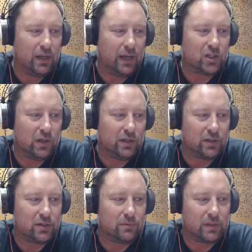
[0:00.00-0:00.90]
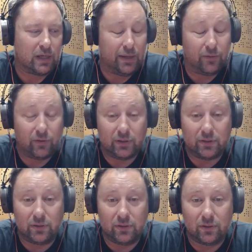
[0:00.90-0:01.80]
actually kind of
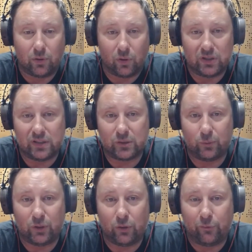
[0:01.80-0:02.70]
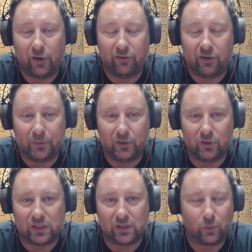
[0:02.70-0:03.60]
do courses with your favorite
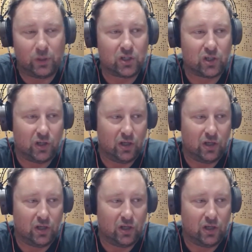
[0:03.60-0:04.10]
producer, which